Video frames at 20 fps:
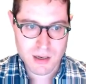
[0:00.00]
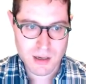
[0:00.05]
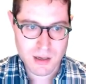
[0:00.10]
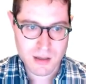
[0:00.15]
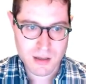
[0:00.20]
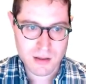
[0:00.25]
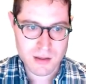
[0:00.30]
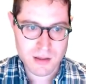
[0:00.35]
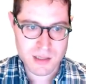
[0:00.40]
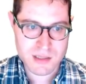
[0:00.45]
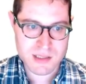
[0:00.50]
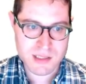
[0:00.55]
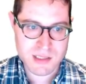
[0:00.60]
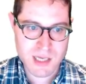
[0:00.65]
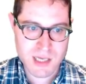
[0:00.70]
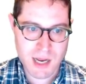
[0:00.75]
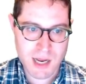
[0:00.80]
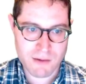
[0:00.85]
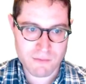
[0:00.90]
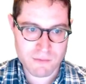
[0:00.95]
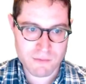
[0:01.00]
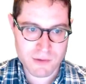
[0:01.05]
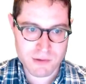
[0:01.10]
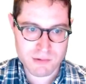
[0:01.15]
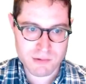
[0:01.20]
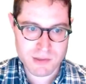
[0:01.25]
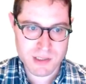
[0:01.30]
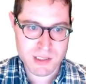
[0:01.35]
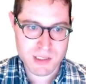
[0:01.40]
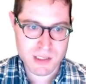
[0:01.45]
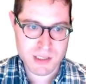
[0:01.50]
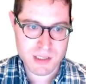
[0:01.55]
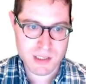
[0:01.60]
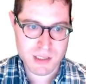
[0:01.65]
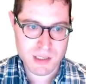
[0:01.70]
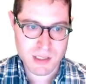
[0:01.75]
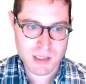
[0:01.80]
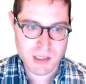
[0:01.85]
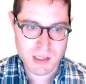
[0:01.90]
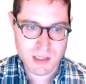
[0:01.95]
this dot root
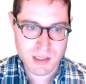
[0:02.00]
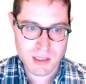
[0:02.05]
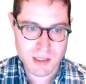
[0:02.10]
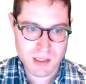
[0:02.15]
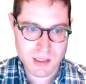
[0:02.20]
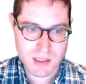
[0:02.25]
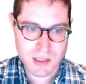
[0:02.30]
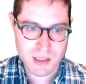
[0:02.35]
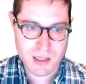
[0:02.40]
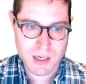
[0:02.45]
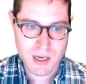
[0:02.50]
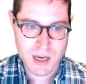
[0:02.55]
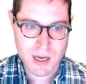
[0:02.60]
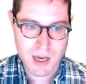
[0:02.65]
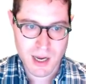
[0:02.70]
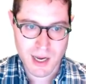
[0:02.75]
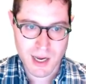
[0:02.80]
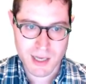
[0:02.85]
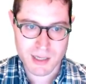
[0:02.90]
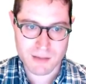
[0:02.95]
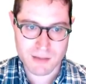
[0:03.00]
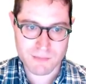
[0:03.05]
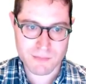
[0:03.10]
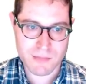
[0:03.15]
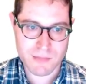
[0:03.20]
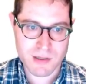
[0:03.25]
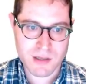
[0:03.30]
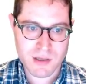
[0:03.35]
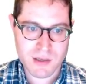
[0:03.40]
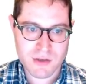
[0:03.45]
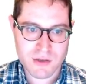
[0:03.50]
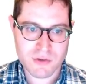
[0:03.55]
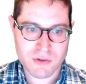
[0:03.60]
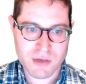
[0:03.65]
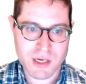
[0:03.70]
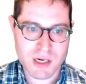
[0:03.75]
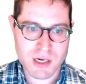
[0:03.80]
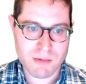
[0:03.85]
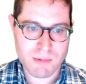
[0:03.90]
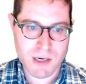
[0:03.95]
item. So
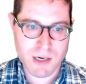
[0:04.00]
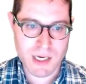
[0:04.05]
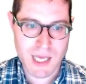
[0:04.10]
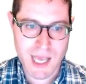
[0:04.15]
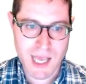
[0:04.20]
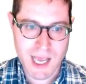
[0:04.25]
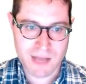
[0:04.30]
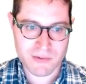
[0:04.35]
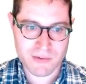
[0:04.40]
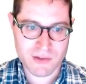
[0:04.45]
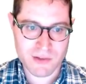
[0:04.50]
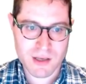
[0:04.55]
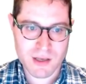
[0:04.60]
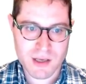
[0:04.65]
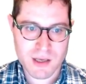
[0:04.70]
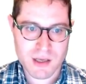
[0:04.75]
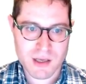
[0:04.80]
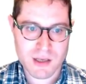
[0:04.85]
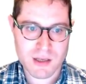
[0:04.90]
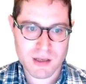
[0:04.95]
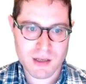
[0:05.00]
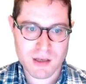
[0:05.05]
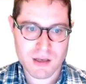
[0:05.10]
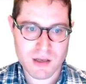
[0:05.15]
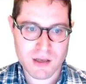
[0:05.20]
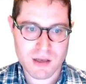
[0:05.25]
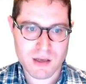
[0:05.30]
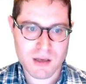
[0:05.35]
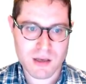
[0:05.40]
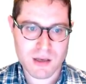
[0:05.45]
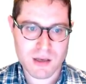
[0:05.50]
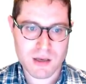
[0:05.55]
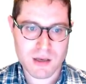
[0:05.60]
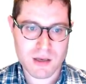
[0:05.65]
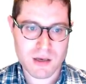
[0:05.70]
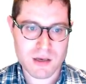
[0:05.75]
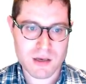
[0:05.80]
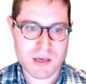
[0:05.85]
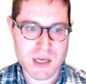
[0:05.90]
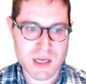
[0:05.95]
here we're going to ask,
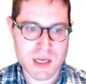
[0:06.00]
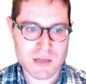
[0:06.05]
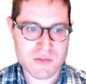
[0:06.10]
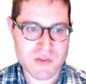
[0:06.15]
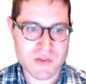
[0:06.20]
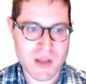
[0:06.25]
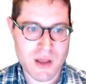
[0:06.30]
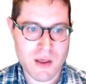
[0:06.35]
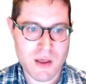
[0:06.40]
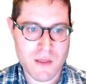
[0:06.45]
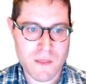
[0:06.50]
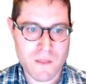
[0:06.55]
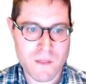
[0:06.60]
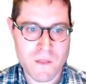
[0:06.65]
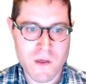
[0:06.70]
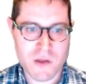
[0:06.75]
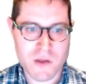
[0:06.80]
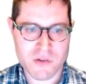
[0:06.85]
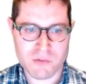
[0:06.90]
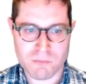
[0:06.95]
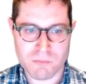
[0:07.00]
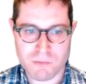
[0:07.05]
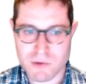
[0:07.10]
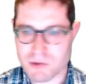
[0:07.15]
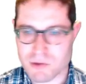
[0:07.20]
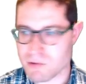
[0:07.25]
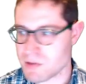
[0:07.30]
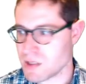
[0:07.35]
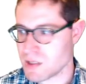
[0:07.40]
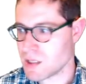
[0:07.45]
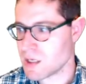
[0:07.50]
does the root